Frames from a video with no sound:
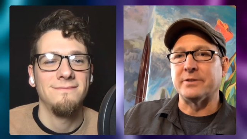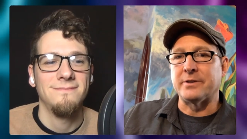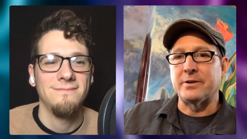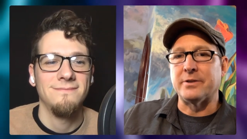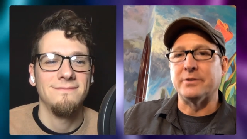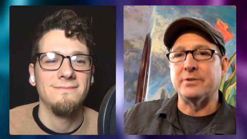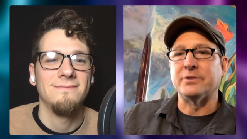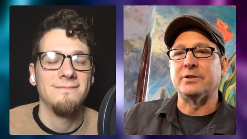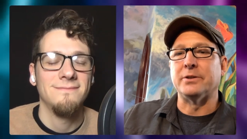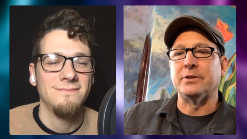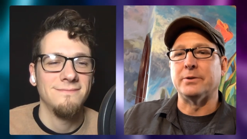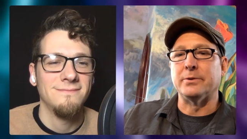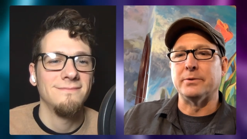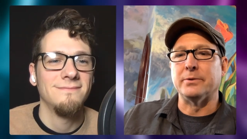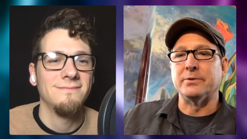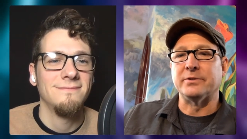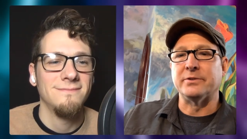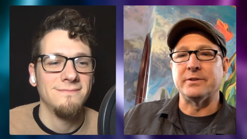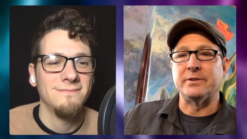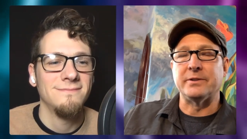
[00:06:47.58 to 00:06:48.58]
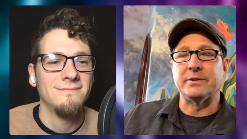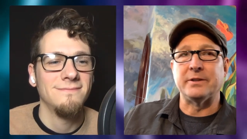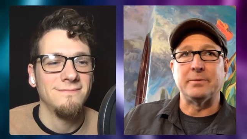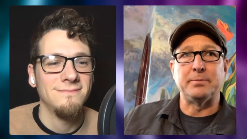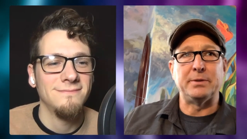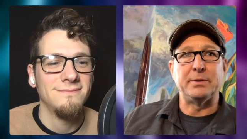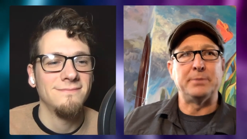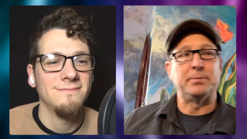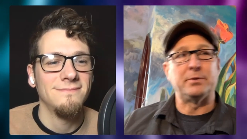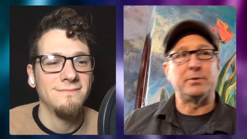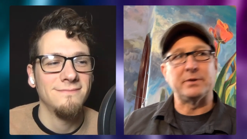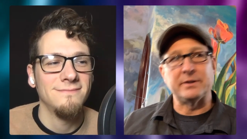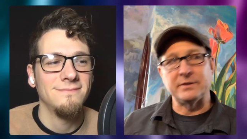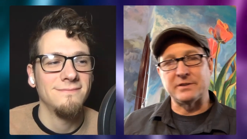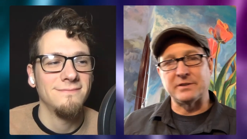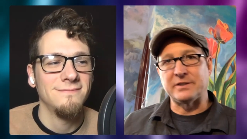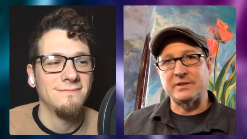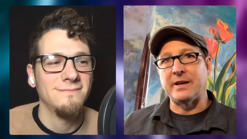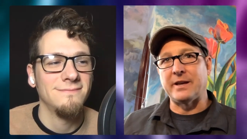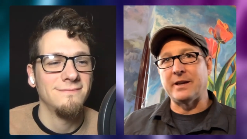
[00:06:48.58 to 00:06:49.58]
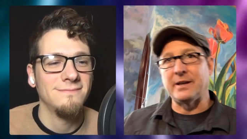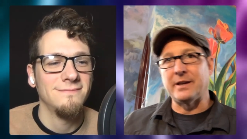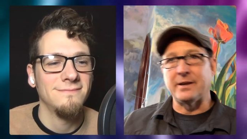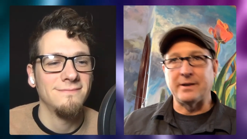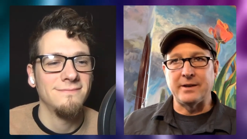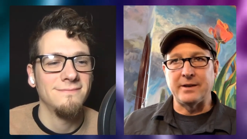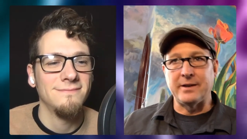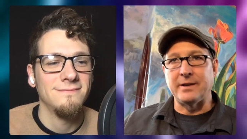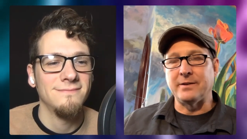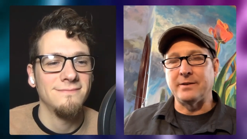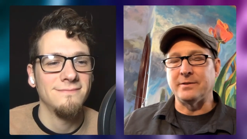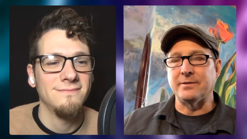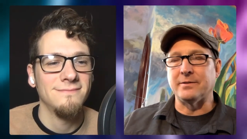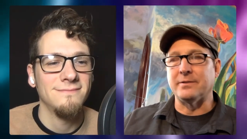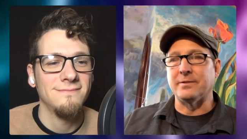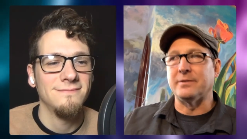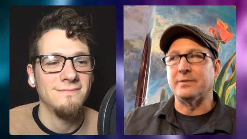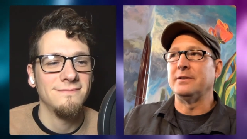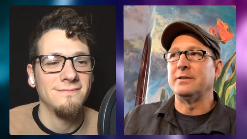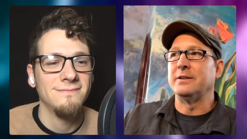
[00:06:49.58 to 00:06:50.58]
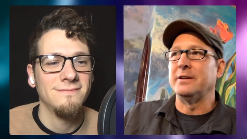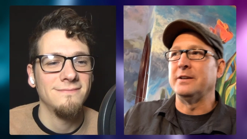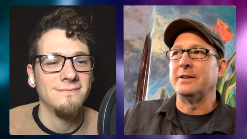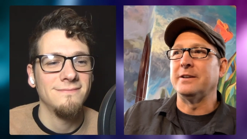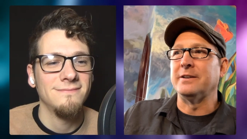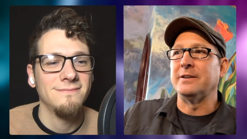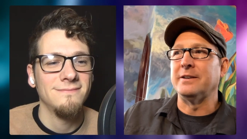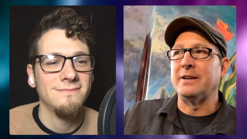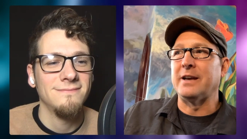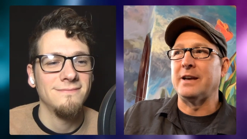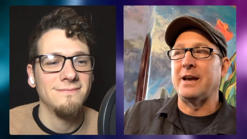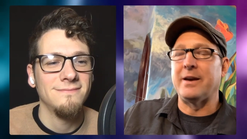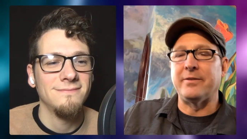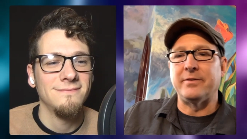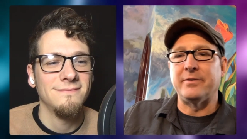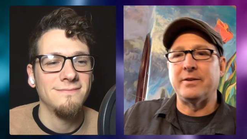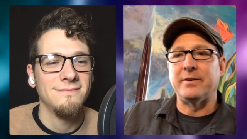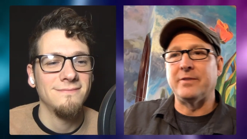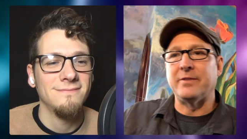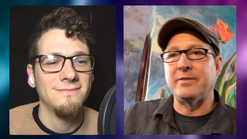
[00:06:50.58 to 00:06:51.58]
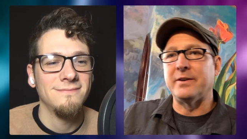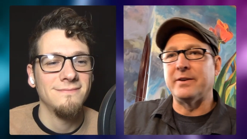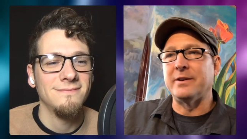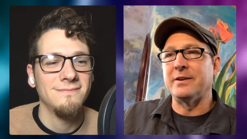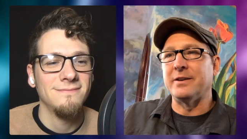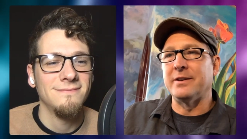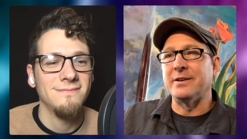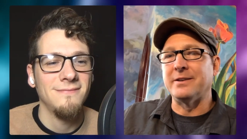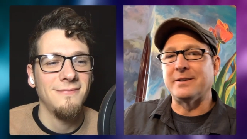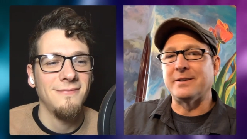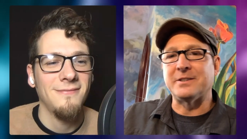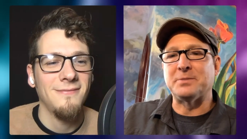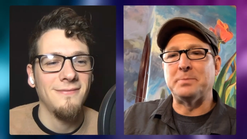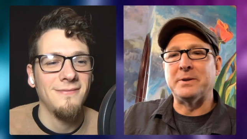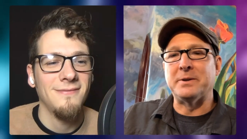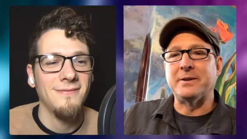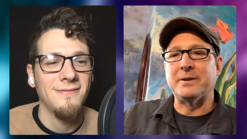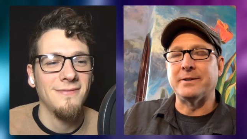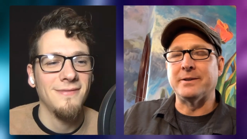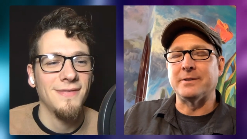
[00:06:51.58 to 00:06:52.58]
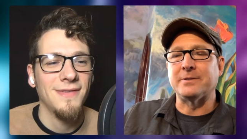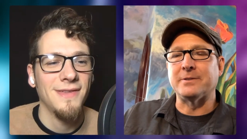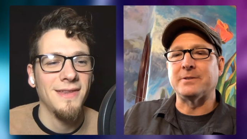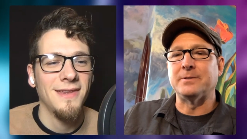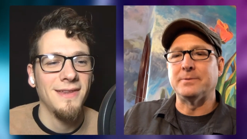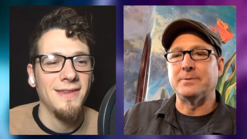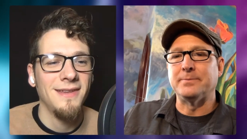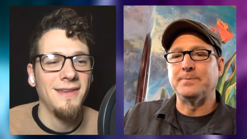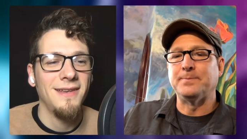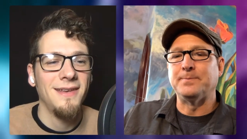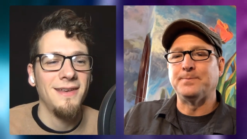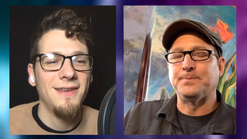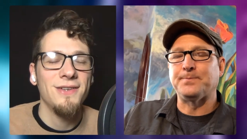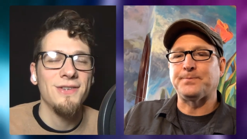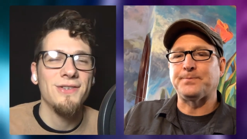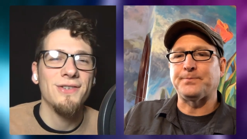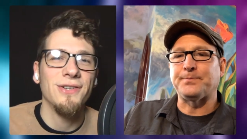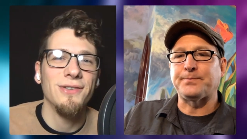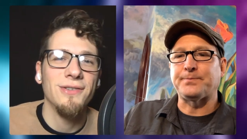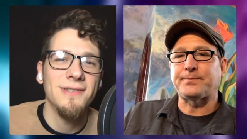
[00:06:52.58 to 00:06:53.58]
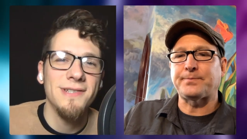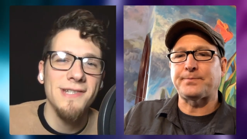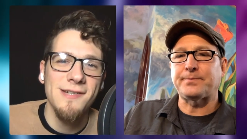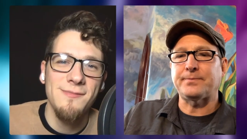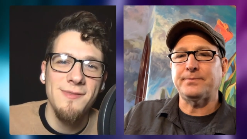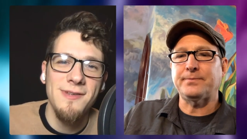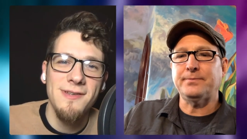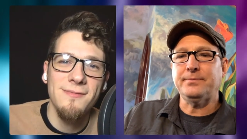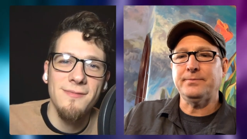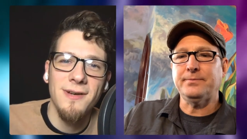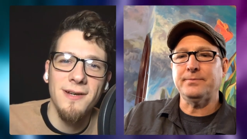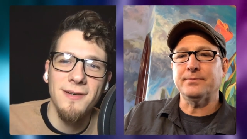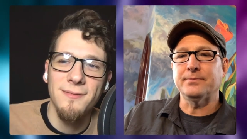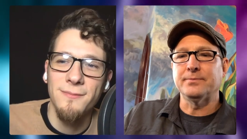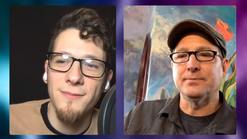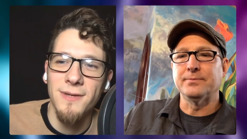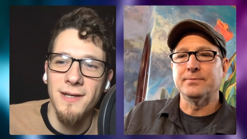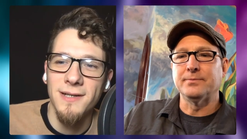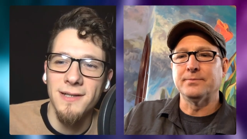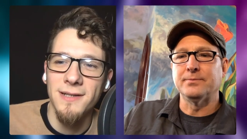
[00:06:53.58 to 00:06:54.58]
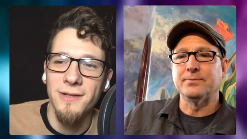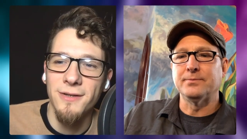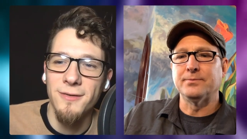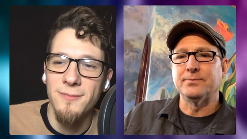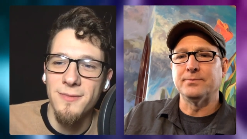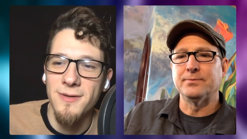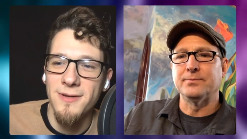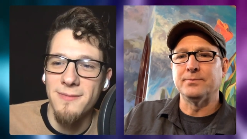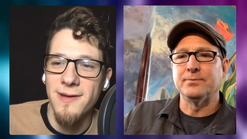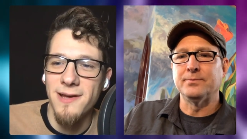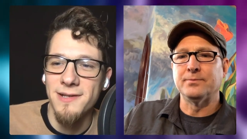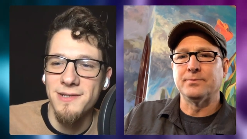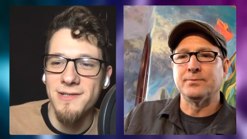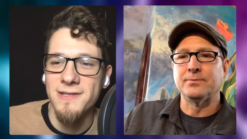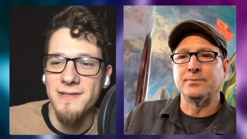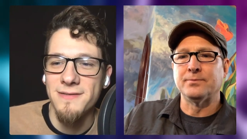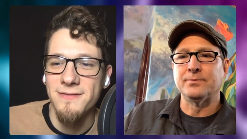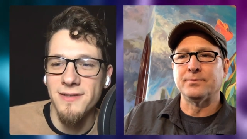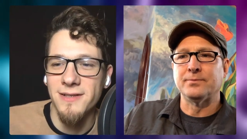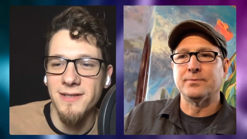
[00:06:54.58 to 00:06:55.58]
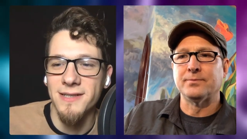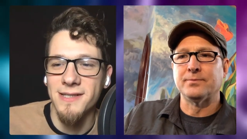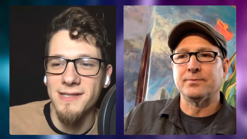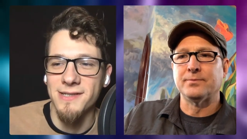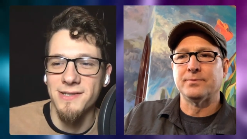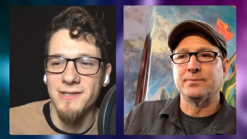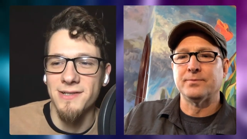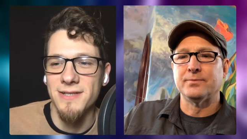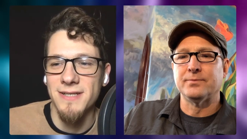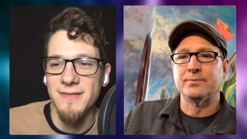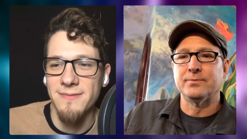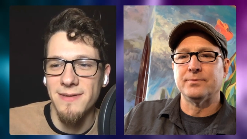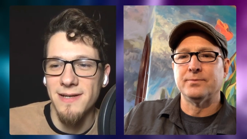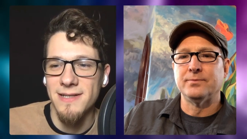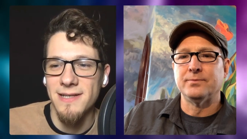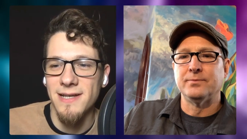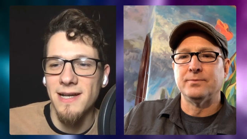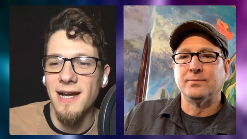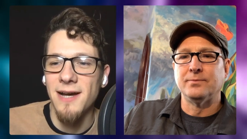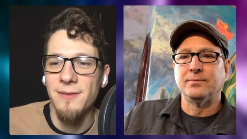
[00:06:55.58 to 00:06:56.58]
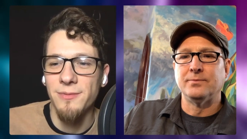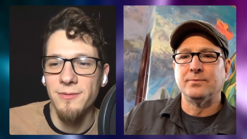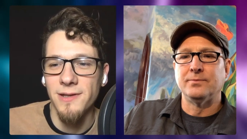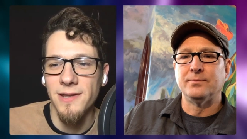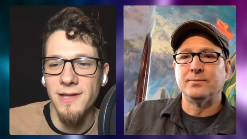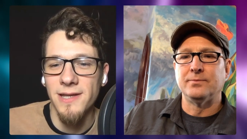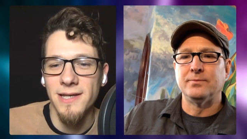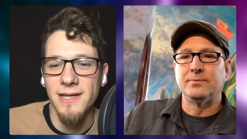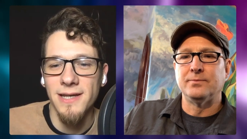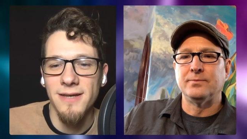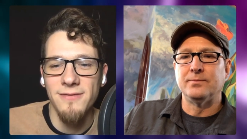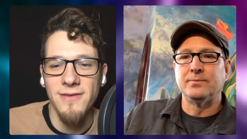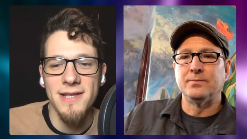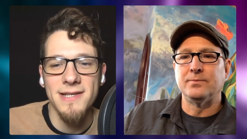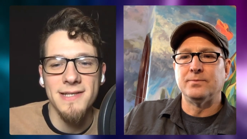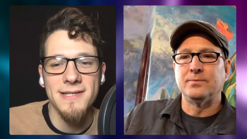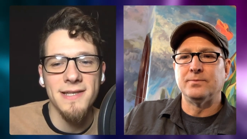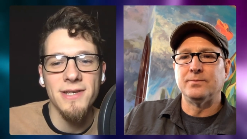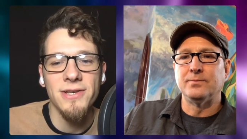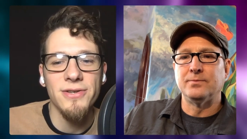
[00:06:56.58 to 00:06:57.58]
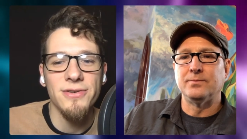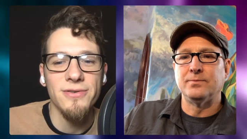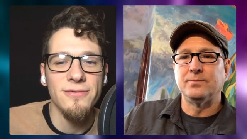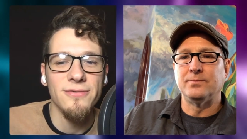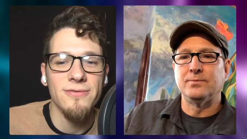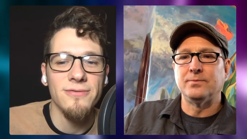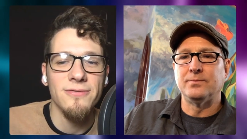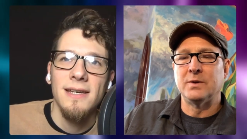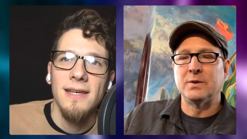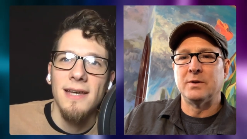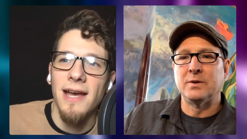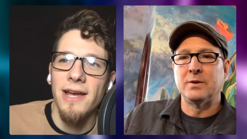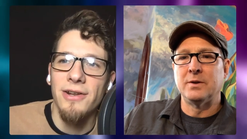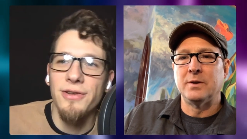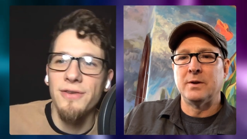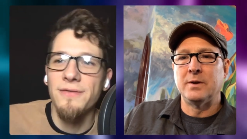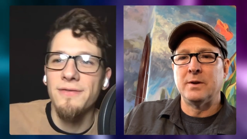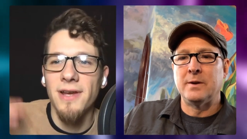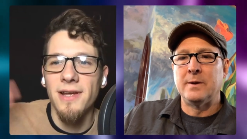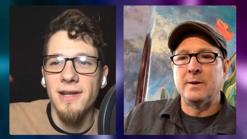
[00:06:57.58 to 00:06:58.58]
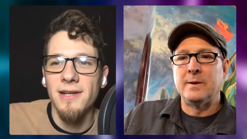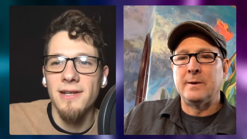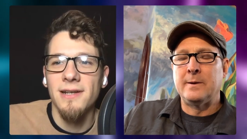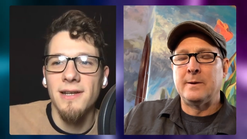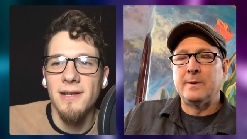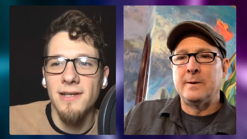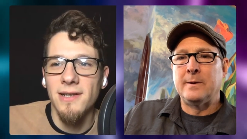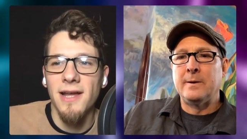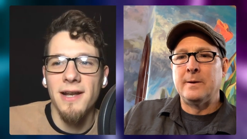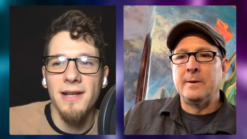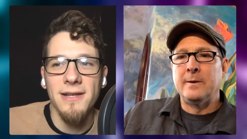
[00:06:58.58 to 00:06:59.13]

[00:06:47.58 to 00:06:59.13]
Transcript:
Speaker 1: and art shows, and then people can stay in it and, and uh, have, have a, an experience.
Speaker 2: So tell me a, a, little bit about just for the listeners about a couple of the events that you've. I know you've done a lot of